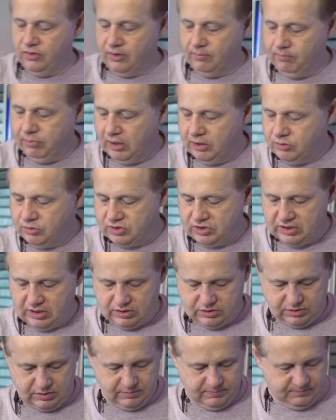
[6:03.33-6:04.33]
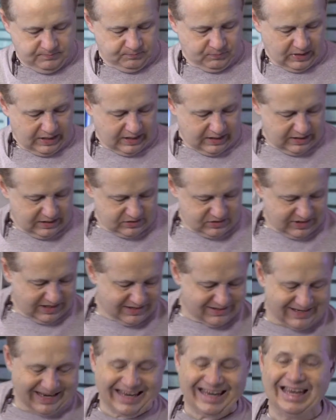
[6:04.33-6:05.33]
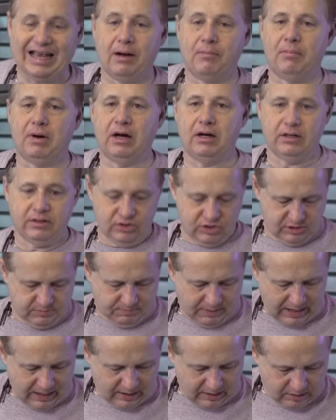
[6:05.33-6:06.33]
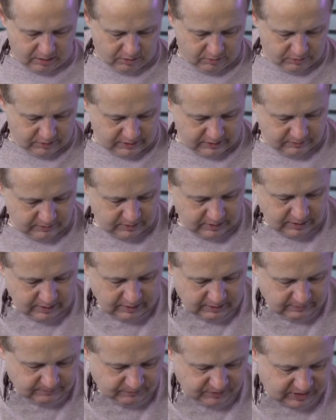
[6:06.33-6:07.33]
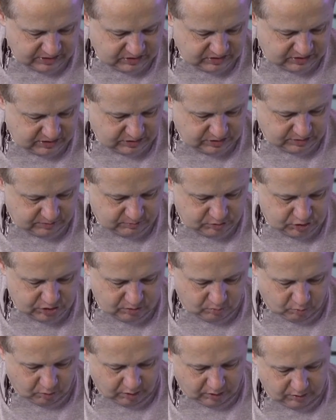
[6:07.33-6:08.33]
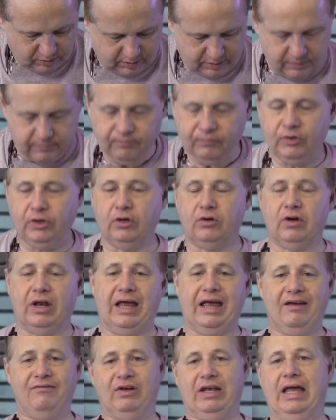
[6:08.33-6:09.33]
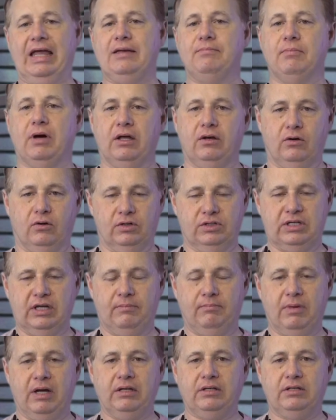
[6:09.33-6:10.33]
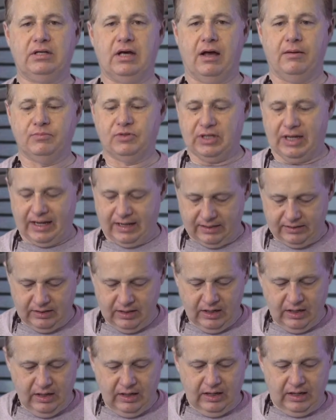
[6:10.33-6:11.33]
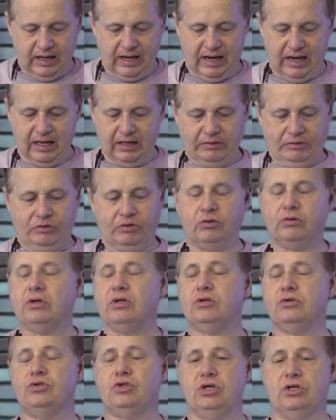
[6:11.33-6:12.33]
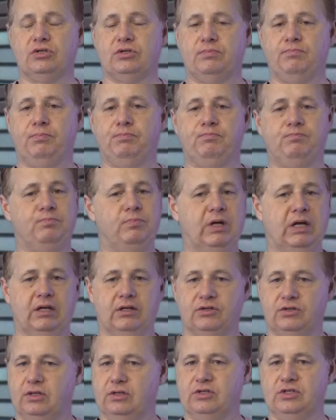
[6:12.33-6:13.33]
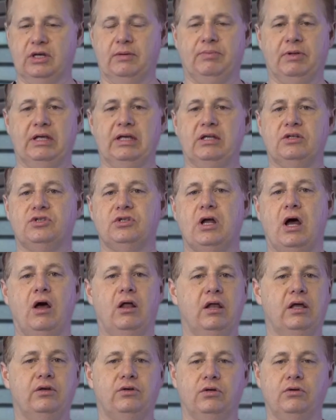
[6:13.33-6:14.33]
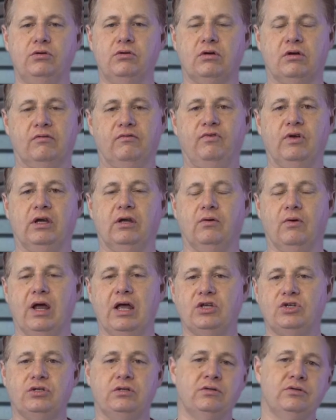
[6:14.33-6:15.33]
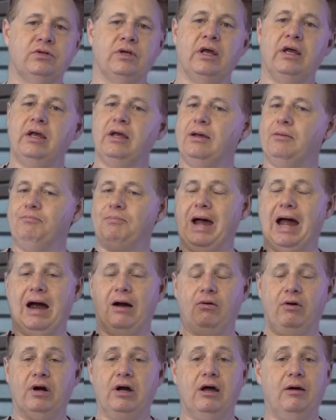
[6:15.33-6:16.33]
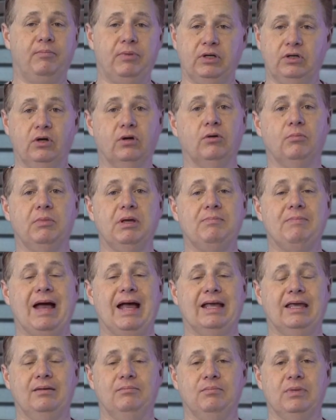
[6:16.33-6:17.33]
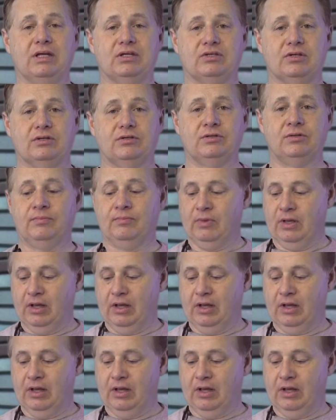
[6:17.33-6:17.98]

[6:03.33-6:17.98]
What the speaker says: the blue system, and it says MSPA on it, this system should work. You're going to have an 8-button or a 10-button top side, and you can just simply install it, do your configurations, power up, and you're going to be back in business.